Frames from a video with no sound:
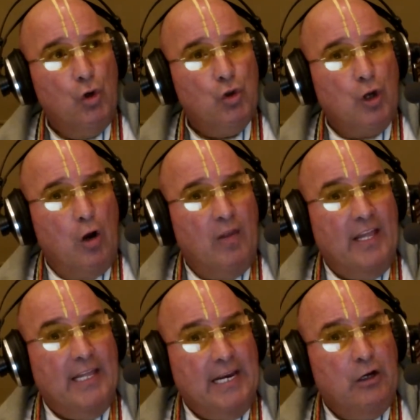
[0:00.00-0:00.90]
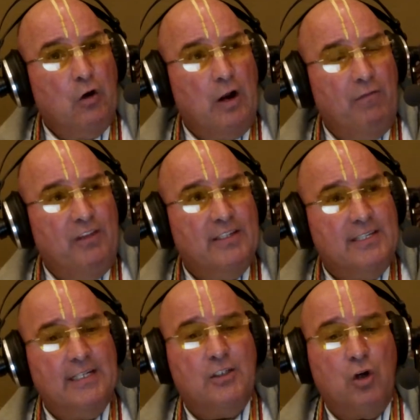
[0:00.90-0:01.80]
So the leader of the
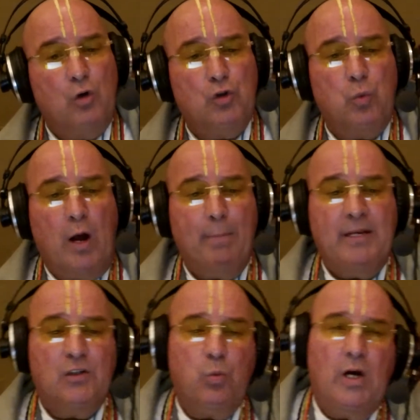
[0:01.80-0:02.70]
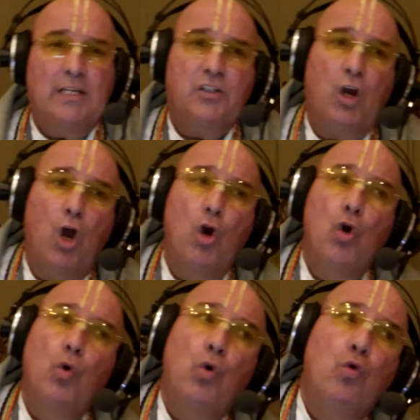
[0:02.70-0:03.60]
6 Goswamis was
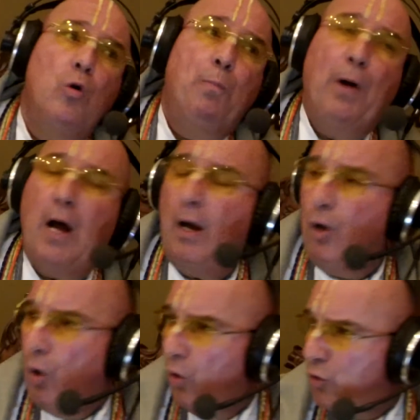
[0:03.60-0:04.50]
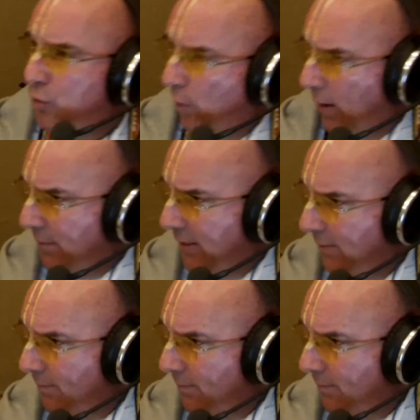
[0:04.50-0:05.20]
Rupa Goswami.